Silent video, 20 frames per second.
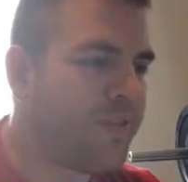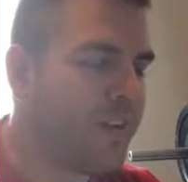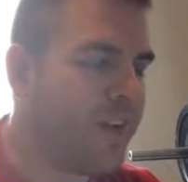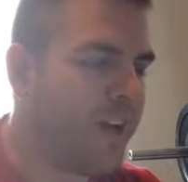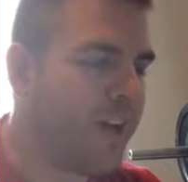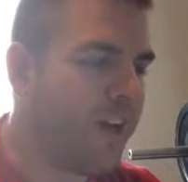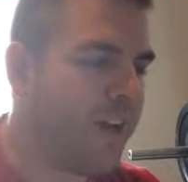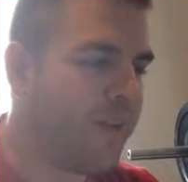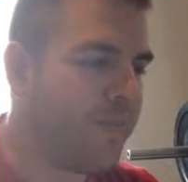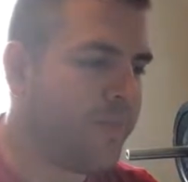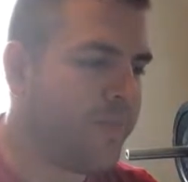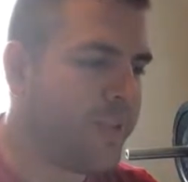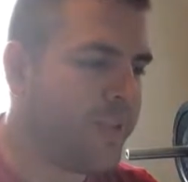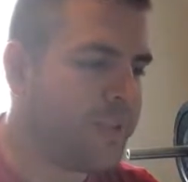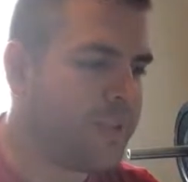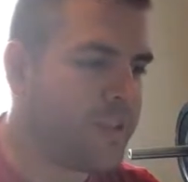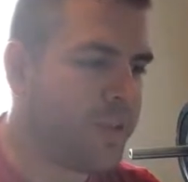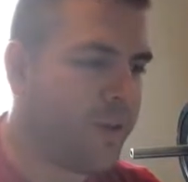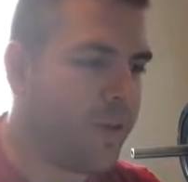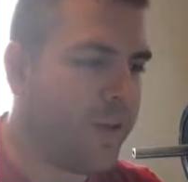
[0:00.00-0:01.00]
And
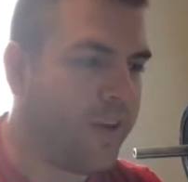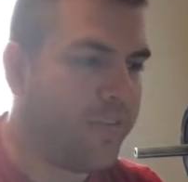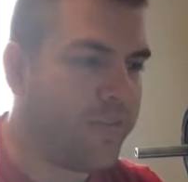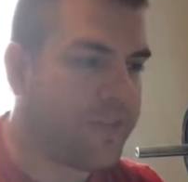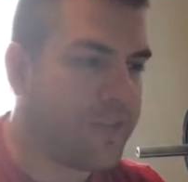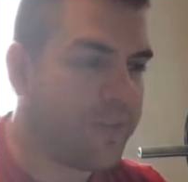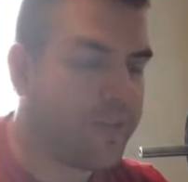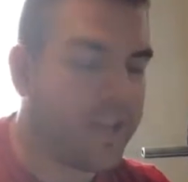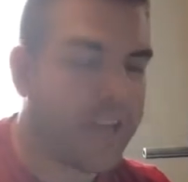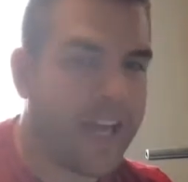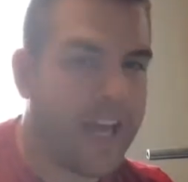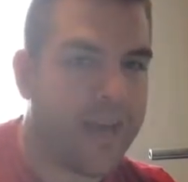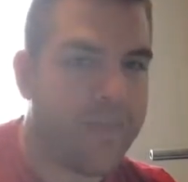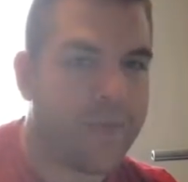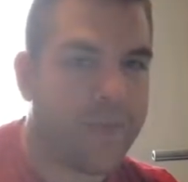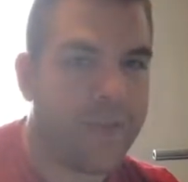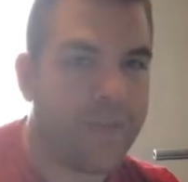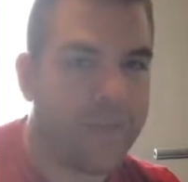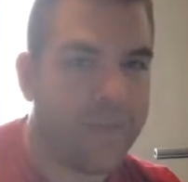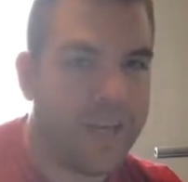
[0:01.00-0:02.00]
so if something happened
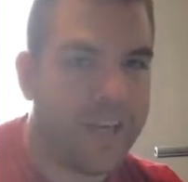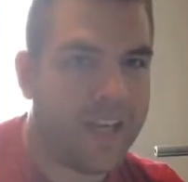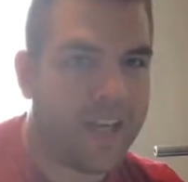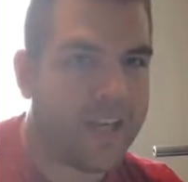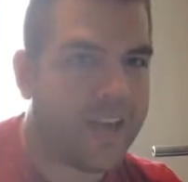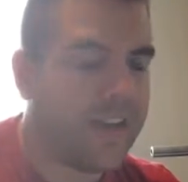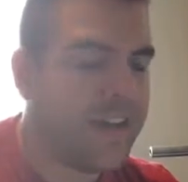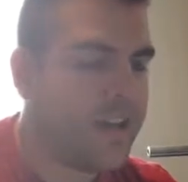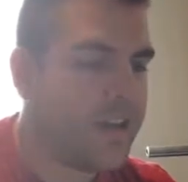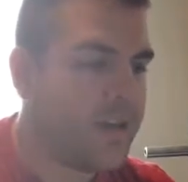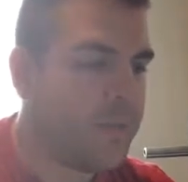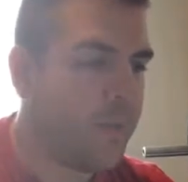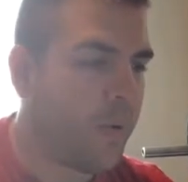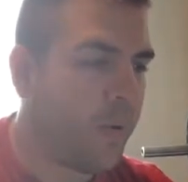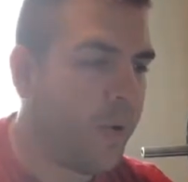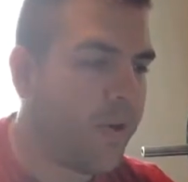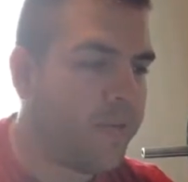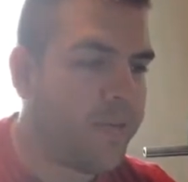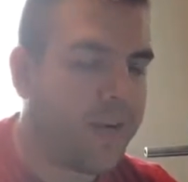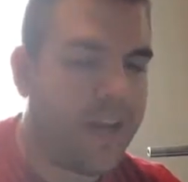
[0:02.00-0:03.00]
to me, my
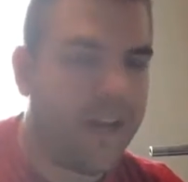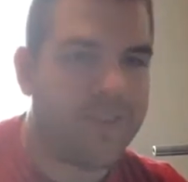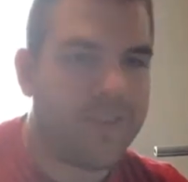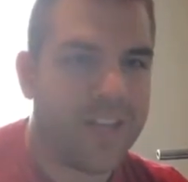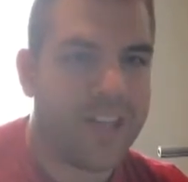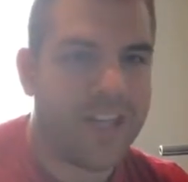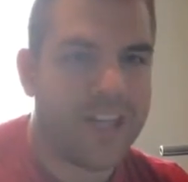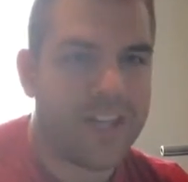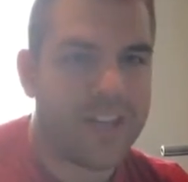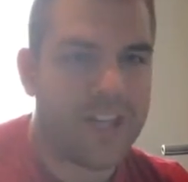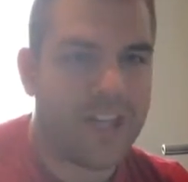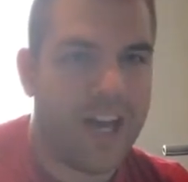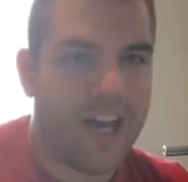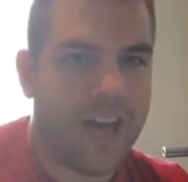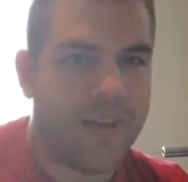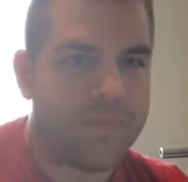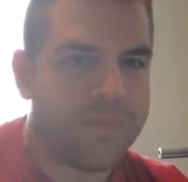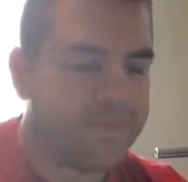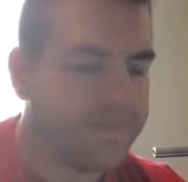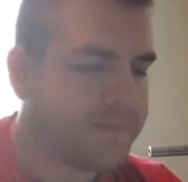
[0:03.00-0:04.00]
wife would have to get a job.